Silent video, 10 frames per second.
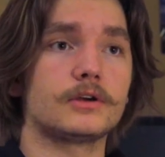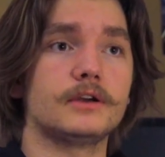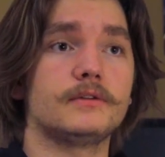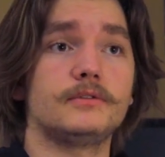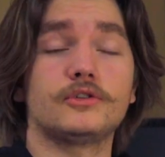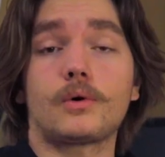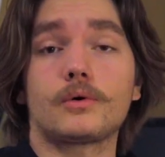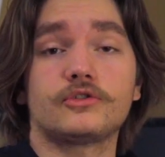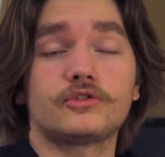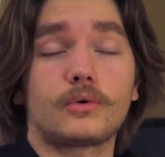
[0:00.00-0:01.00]
or even if you
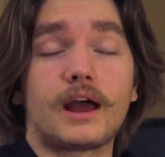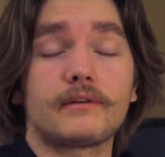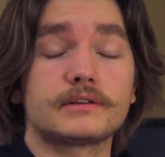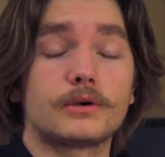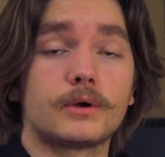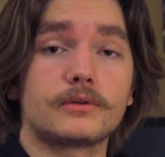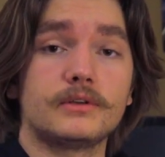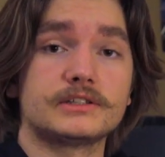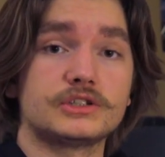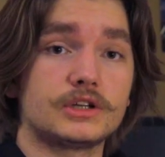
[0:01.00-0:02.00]
just don't have a quick
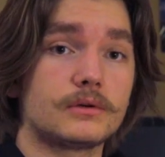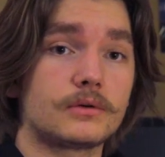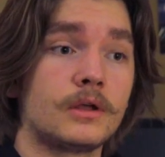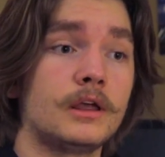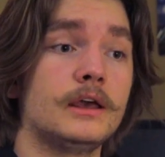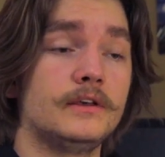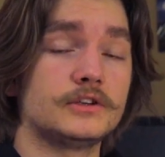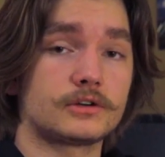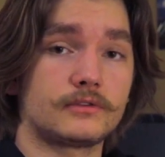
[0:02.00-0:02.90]
release in general, these are a